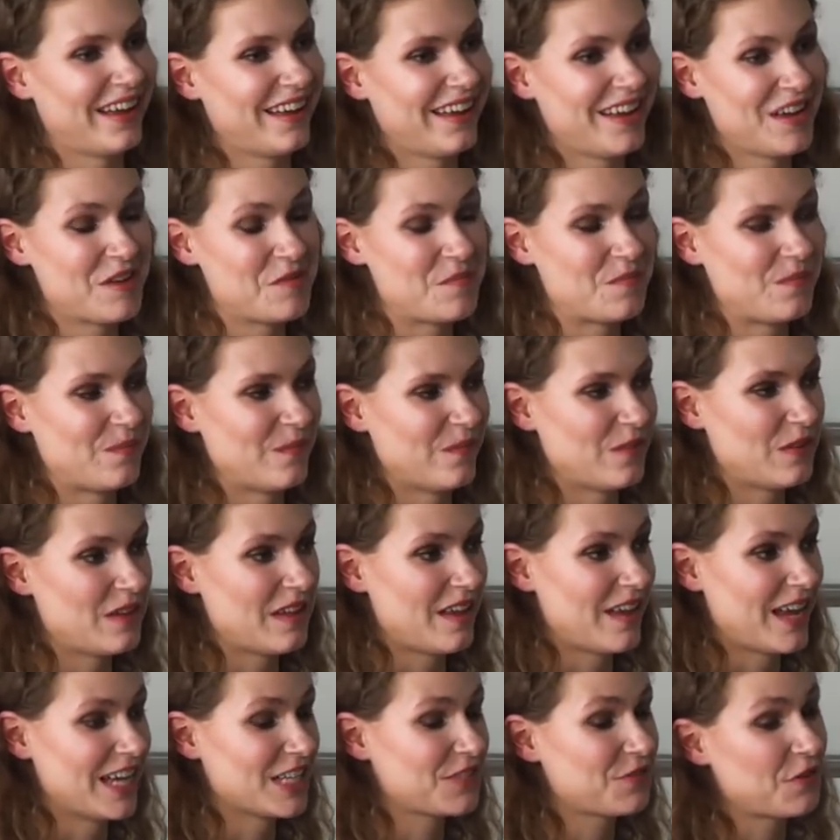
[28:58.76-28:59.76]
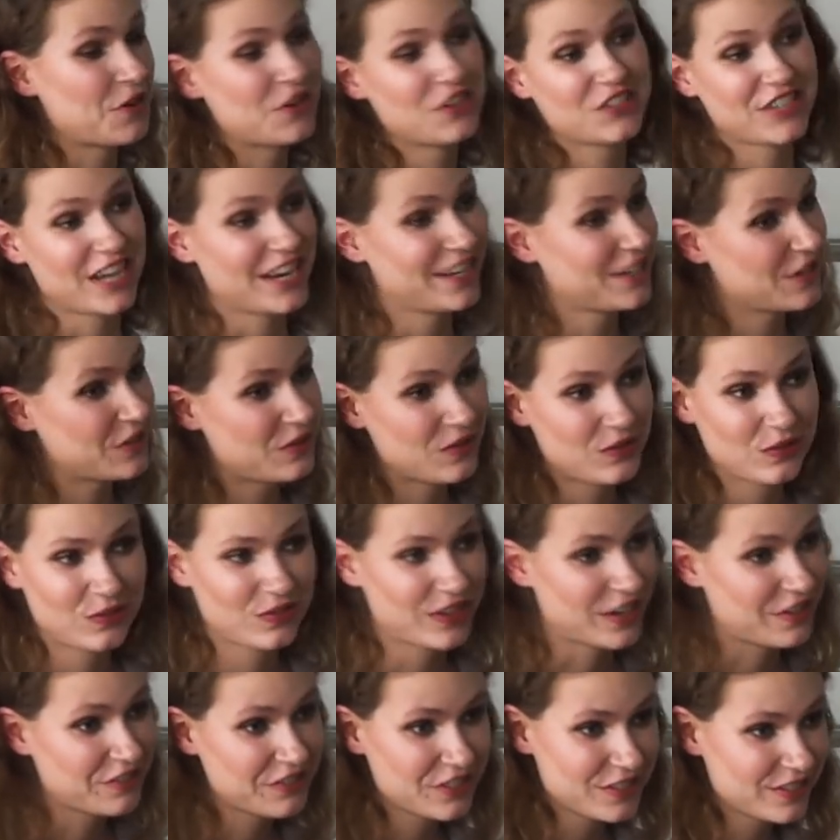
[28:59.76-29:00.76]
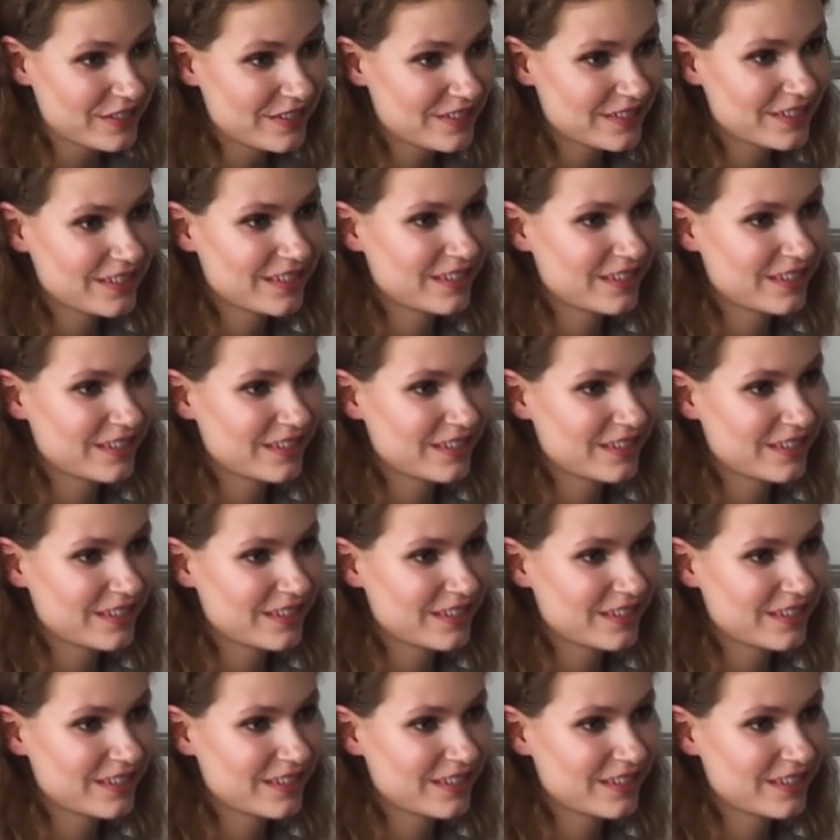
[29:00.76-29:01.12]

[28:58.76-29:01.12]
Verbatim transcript: Um, as far as I know, there isn't.